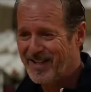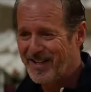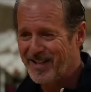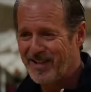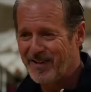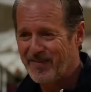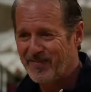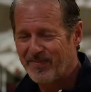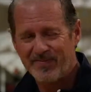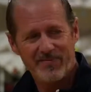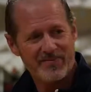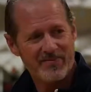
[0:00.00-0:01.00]
I want to take you
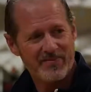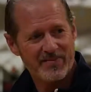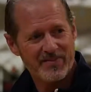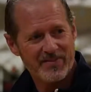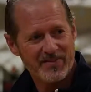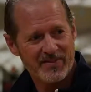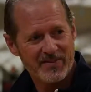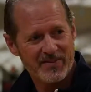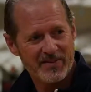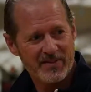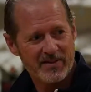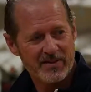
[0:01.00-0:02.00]
back to
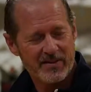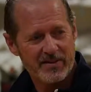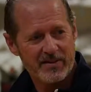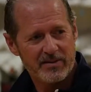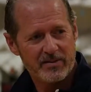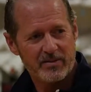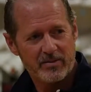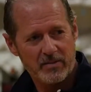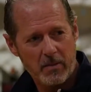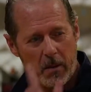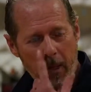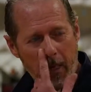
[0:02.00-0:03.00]

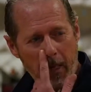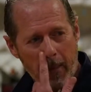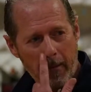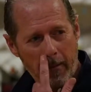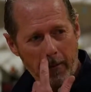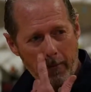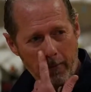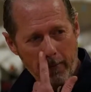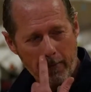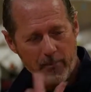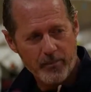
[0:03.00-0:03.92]
you were born in